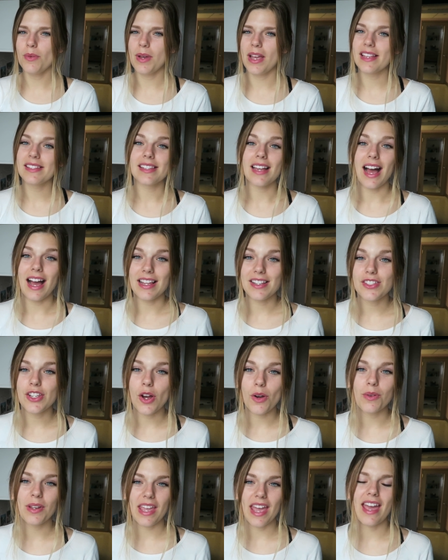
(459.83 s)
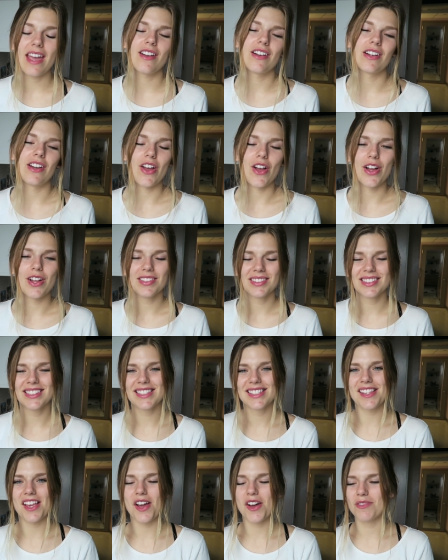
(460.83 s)
always, I don't care at all,
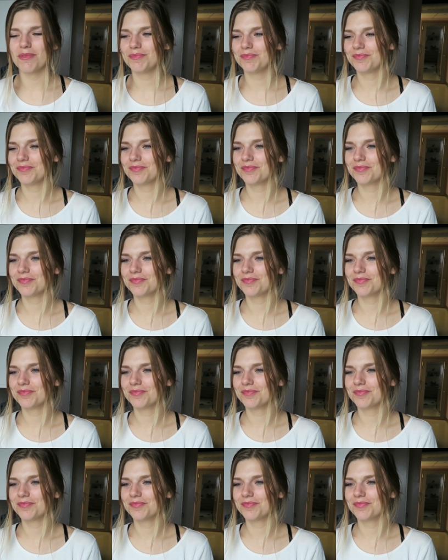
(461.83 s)
so